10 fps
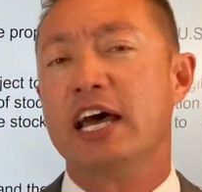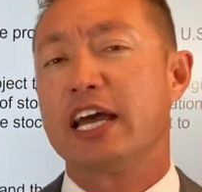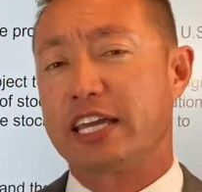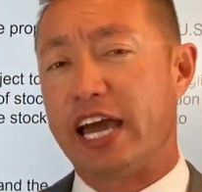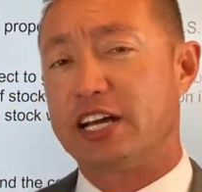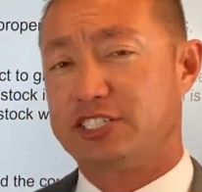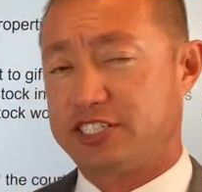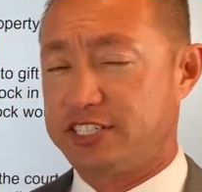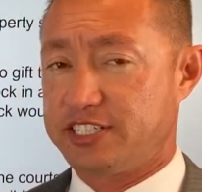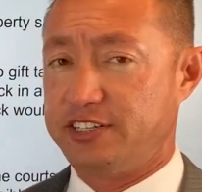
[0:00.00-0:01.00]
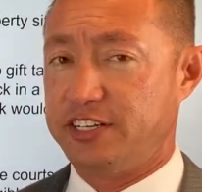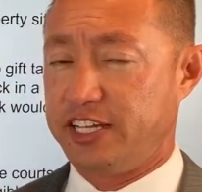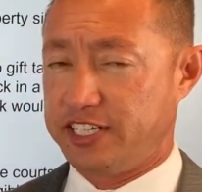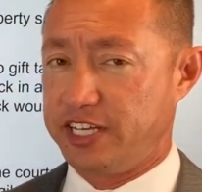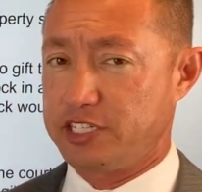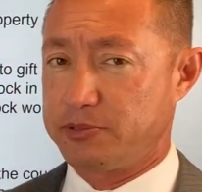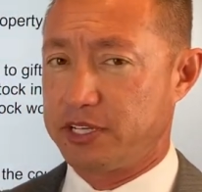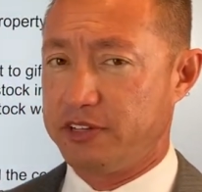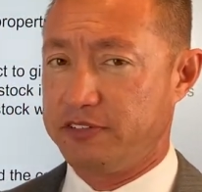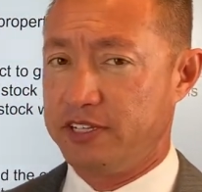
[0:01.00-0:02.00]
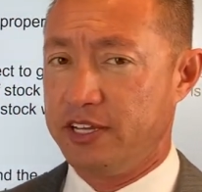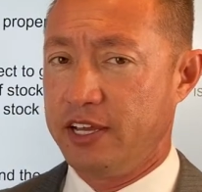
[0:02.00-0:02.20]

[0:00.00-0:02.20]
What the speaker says: Cash is considered a tangible gift,